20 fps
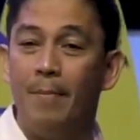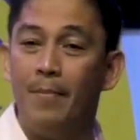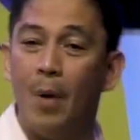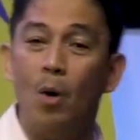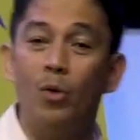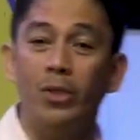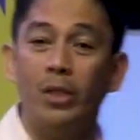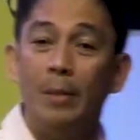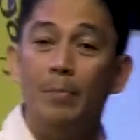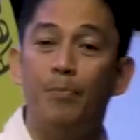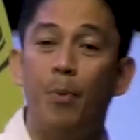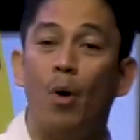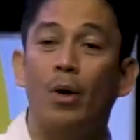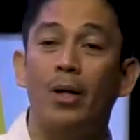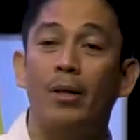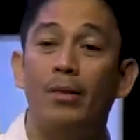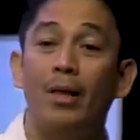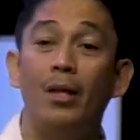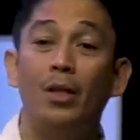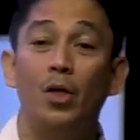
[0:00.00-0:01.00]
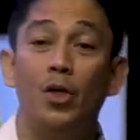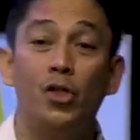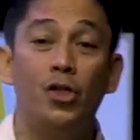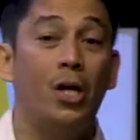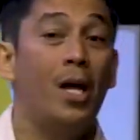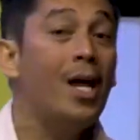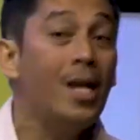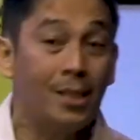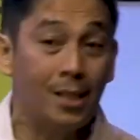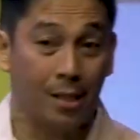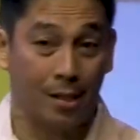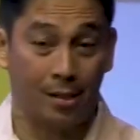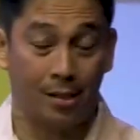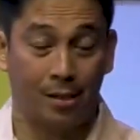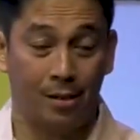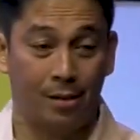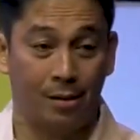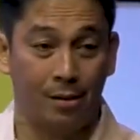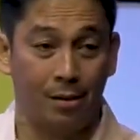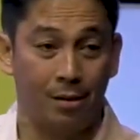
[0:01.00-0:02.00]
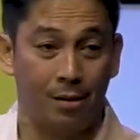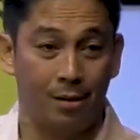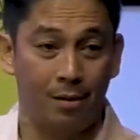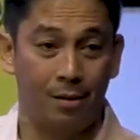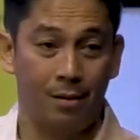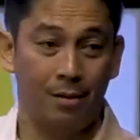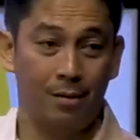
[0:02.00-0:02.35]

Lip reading: the most important thing to Jesus,